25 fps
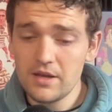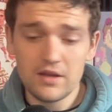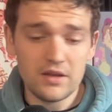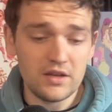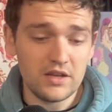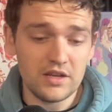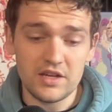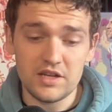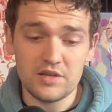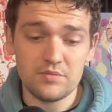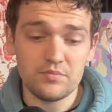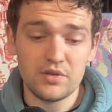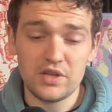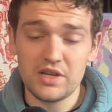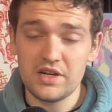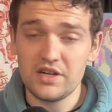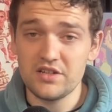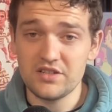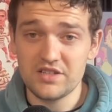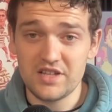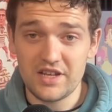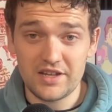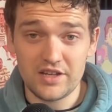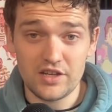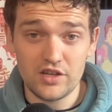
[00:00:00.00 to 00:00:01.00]
You need
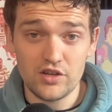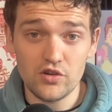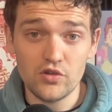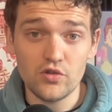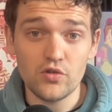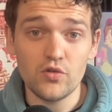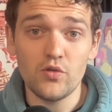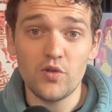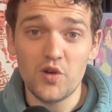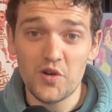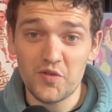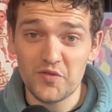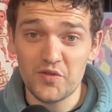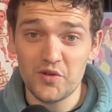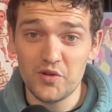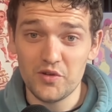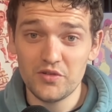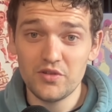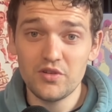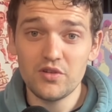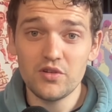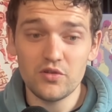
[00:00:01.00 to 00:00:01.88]
players like Kyogo up front,